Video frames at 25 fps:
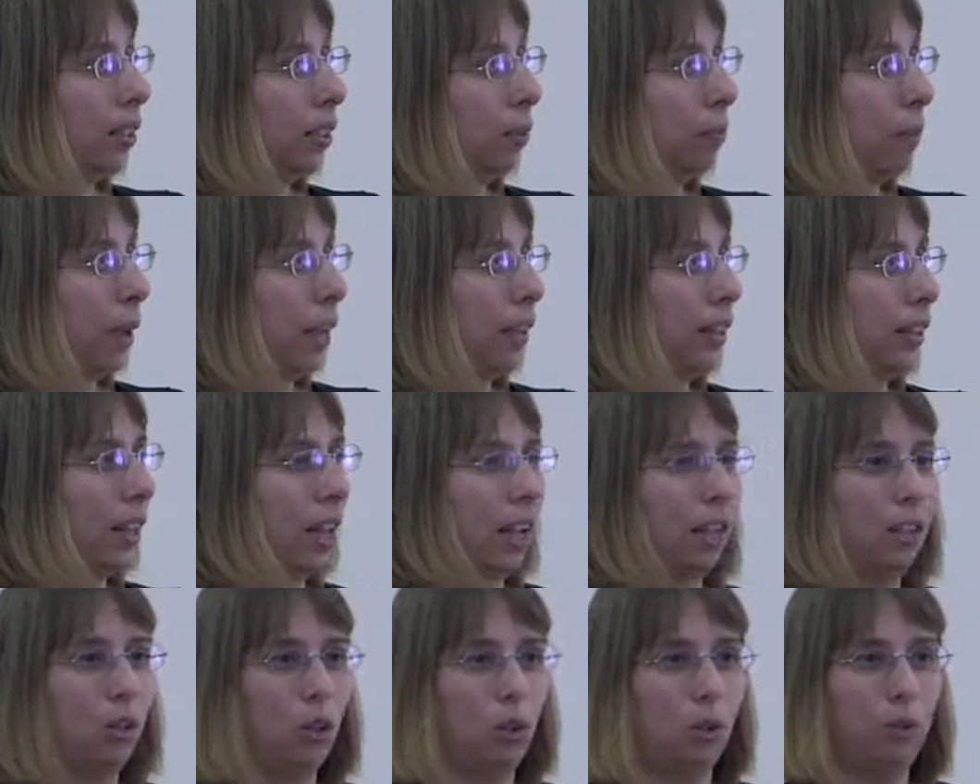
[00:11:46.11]
Spend,
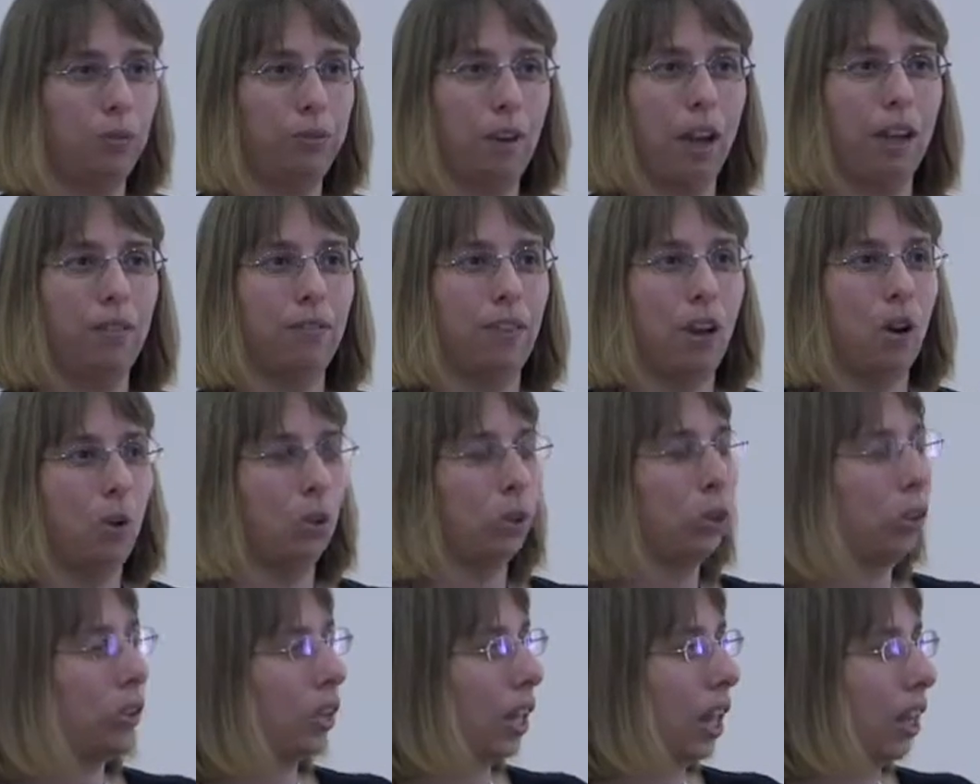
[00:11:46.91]
5
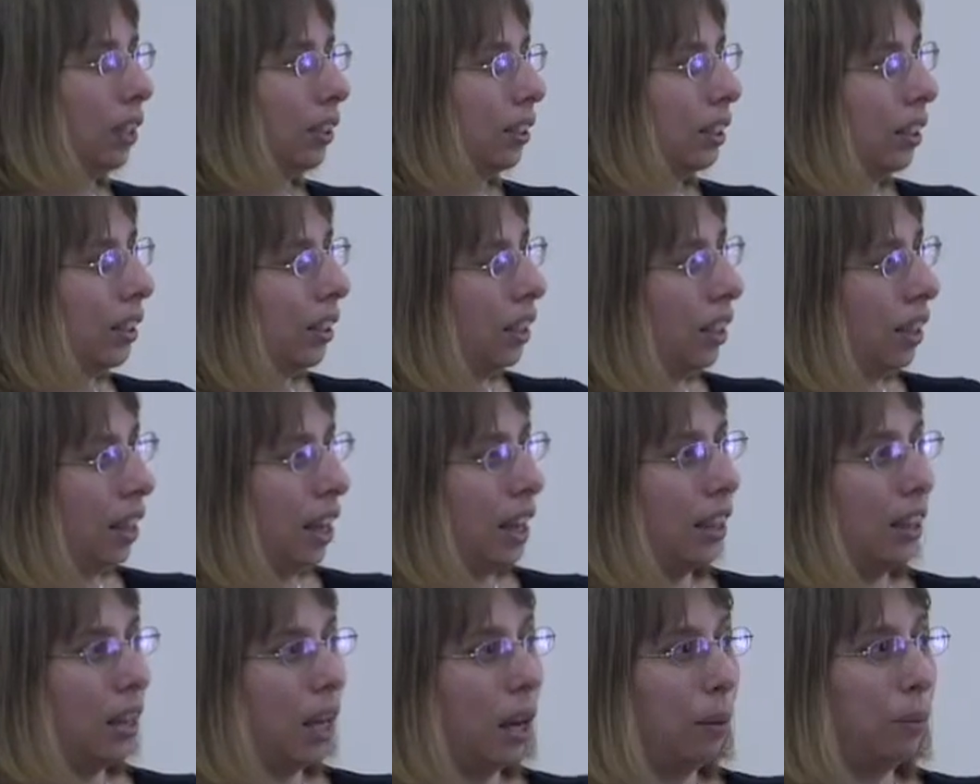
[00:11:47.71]
hours on that,
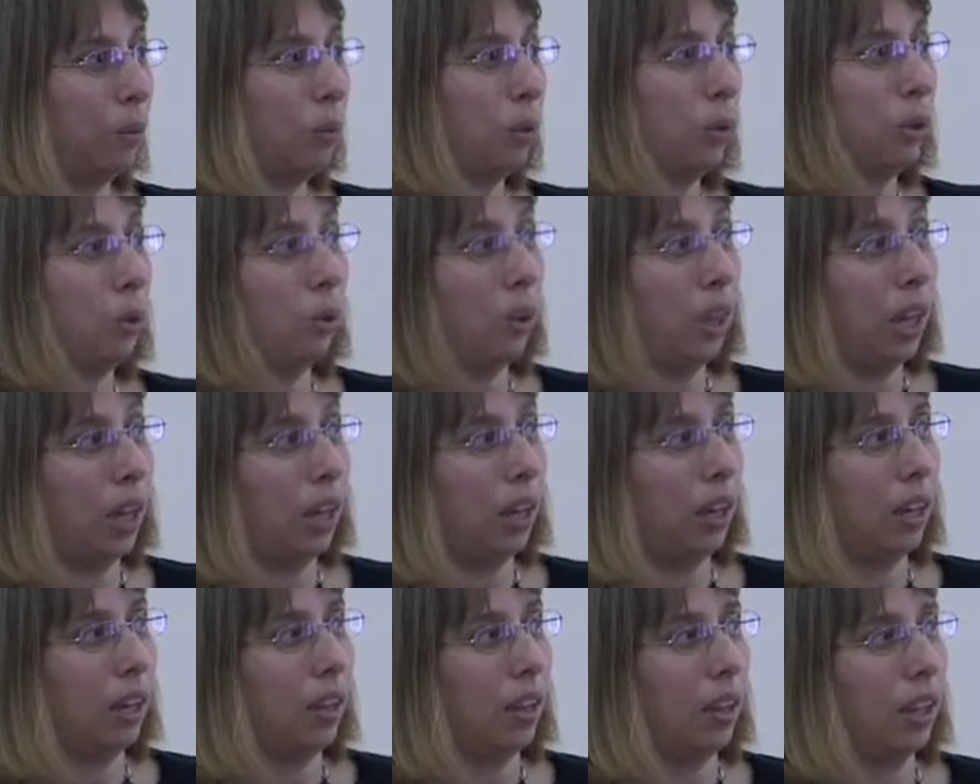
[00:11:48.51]
and tell me what you
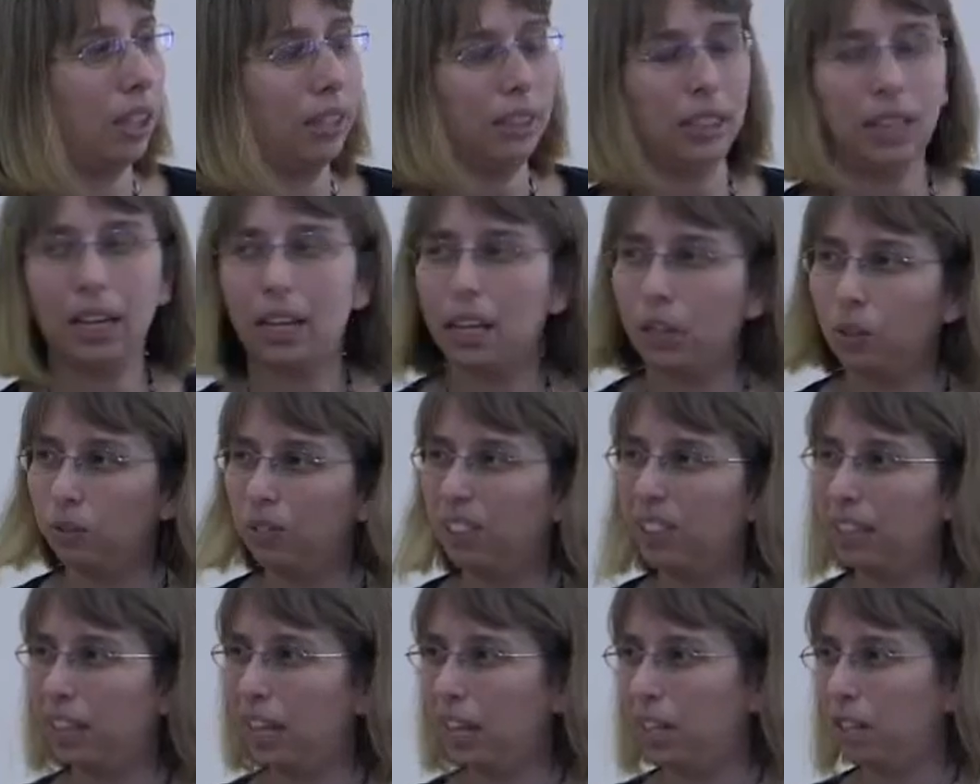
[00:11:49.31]
think. That's the kind
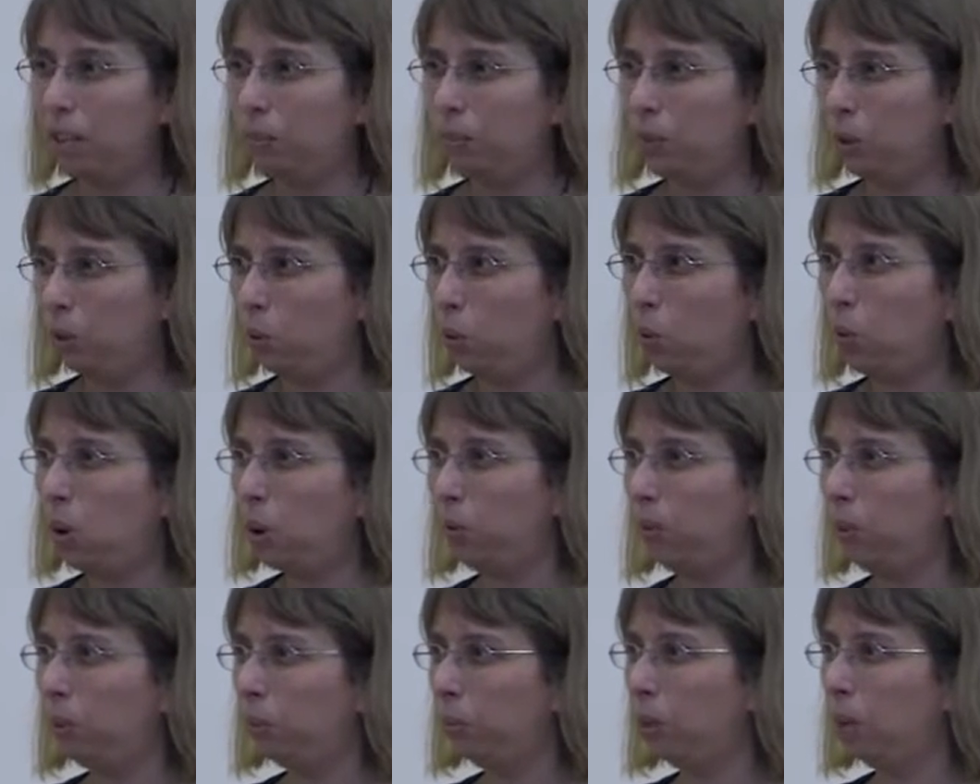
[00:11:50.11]
of engagement you
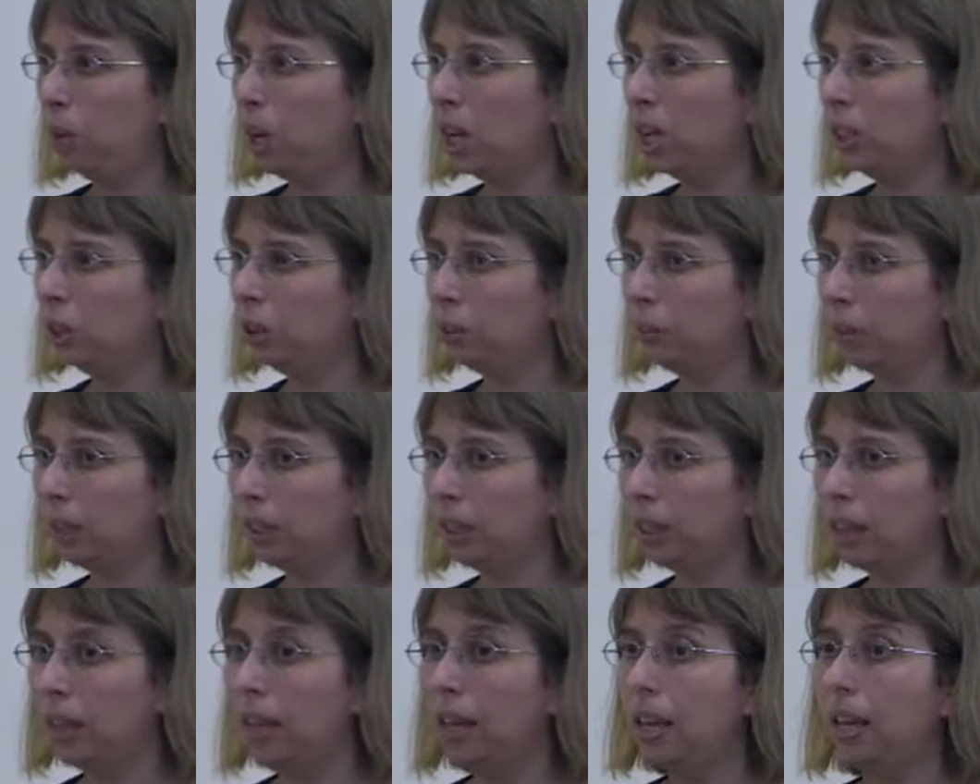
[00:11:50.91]
want from your
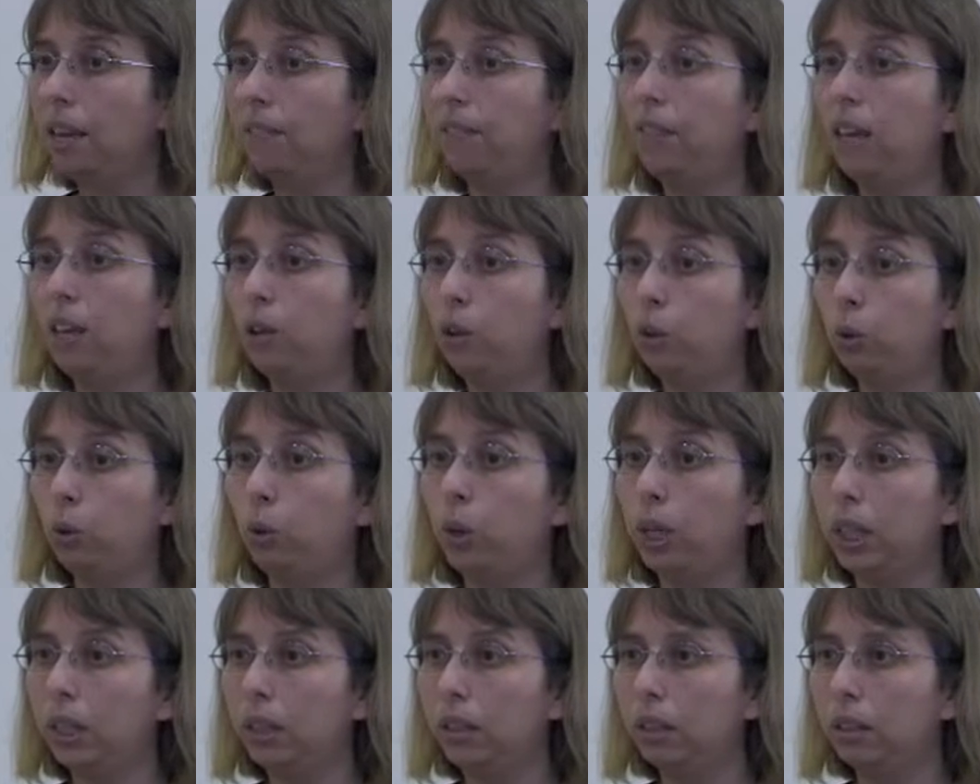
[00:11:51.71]
customers. If they
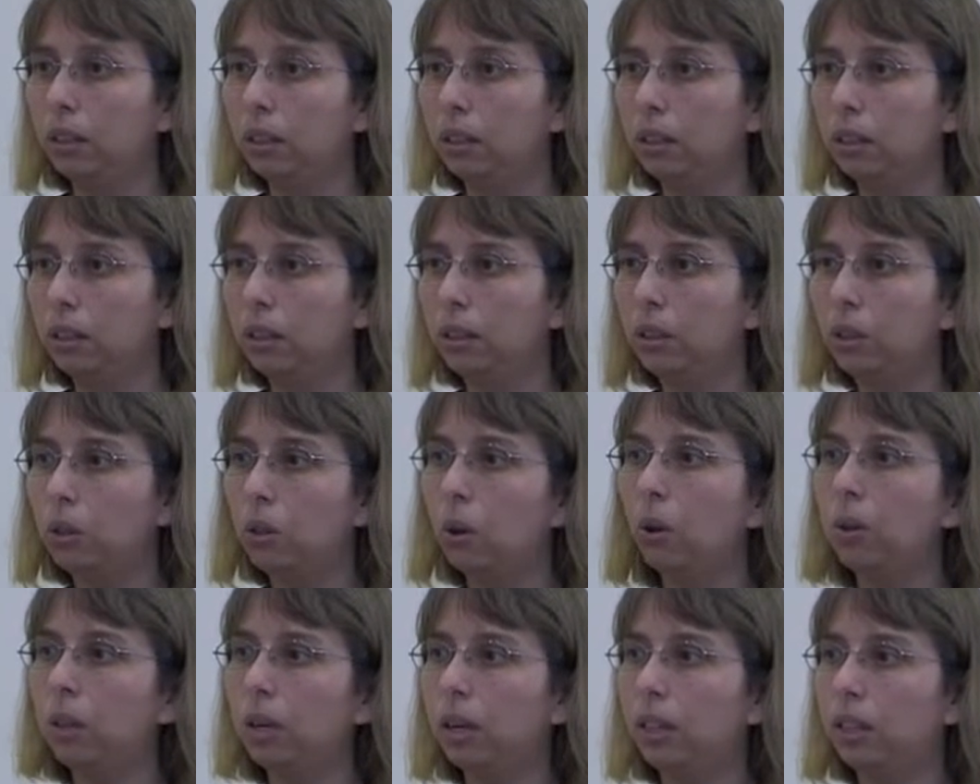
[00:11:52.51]
do it, you
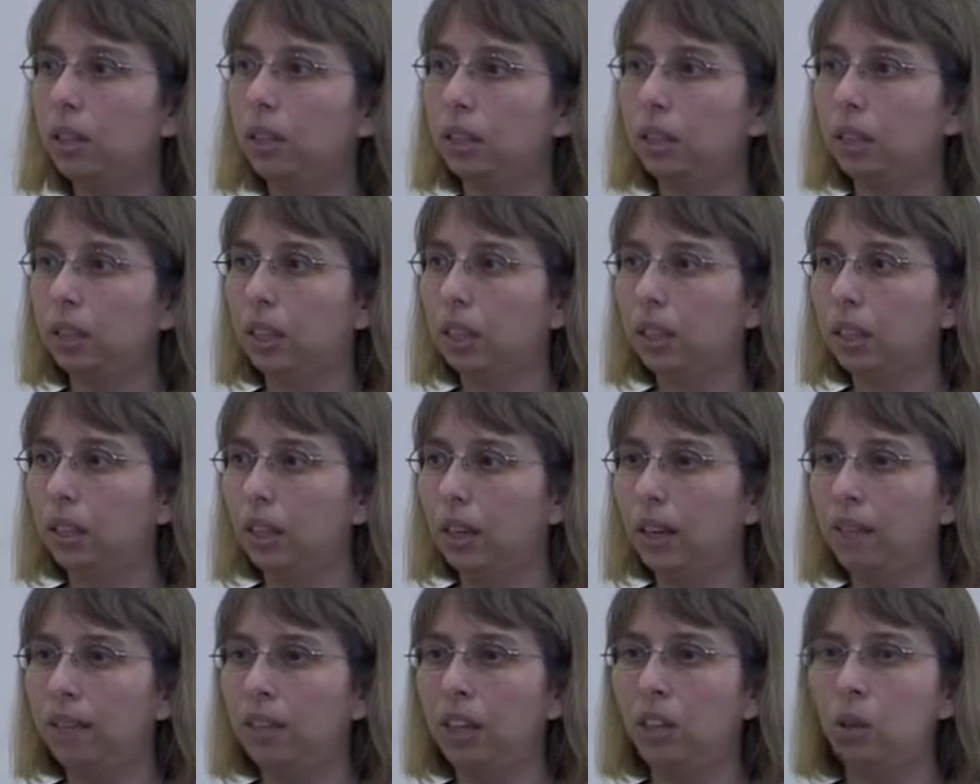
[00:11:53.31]
know they're interested.
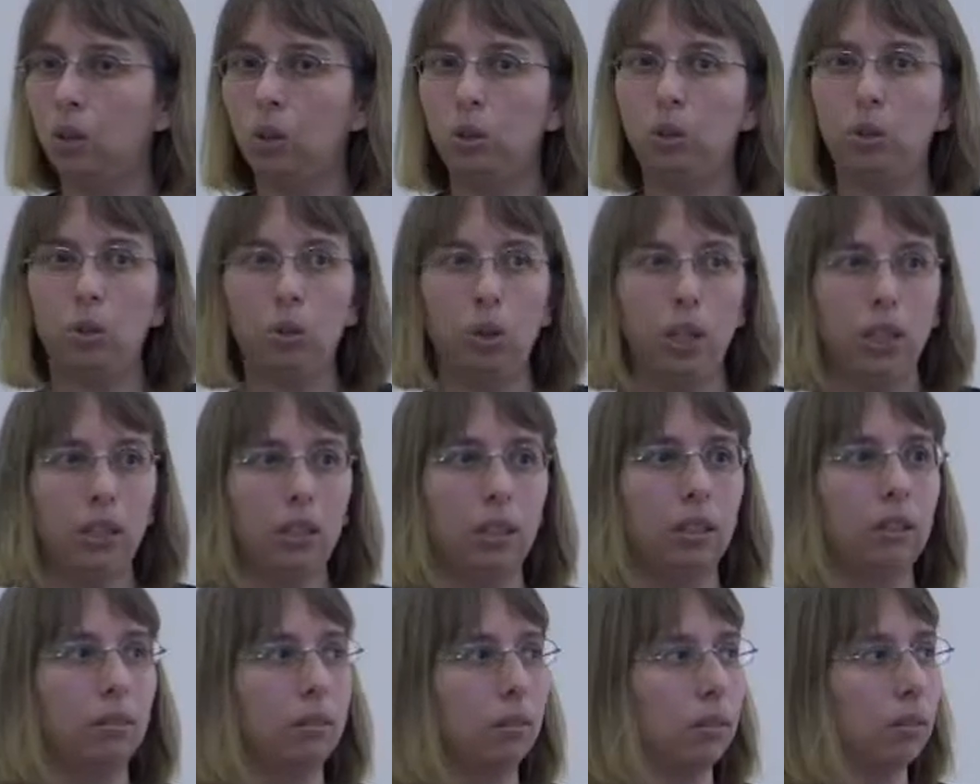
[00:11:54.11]
If they don't do
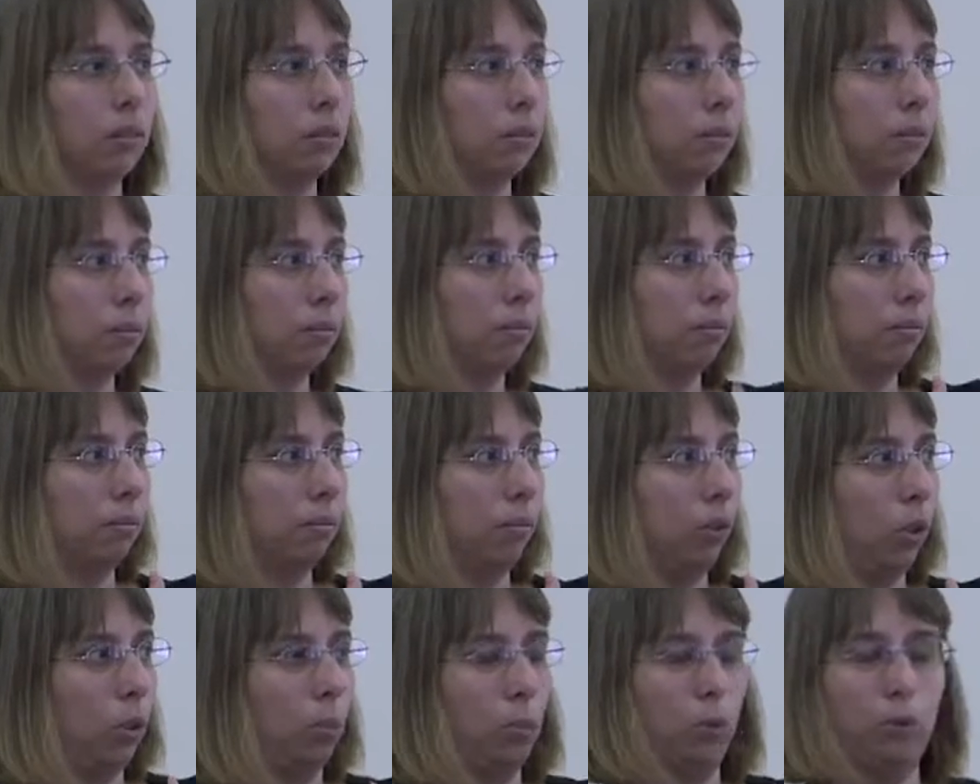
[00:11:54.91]
it,
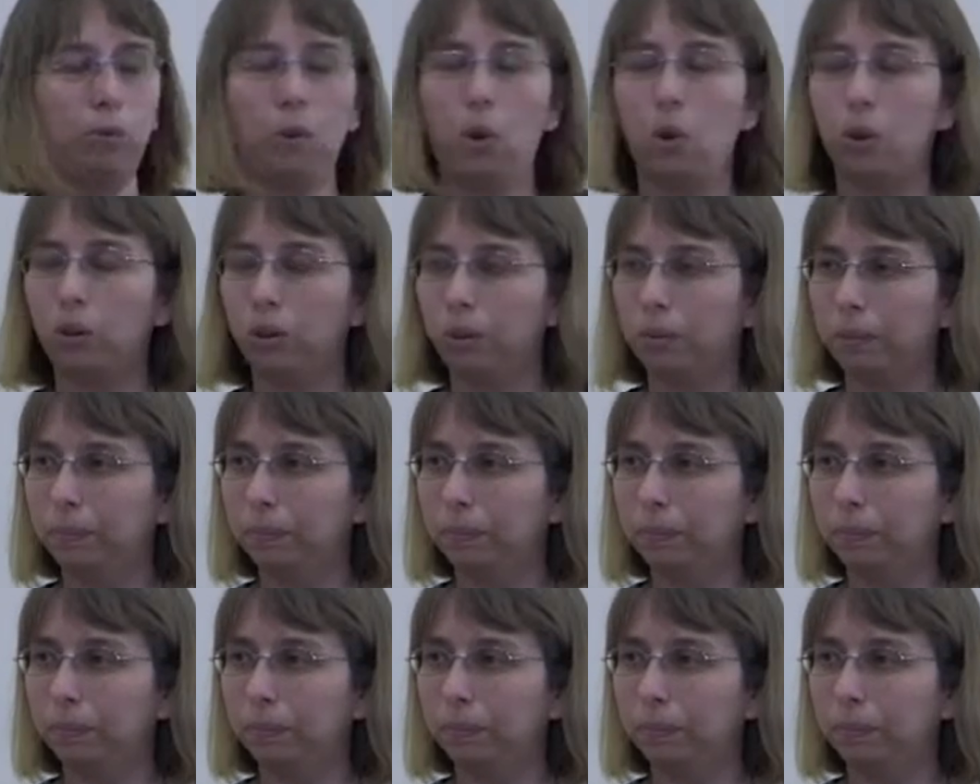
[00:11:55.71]
you move on.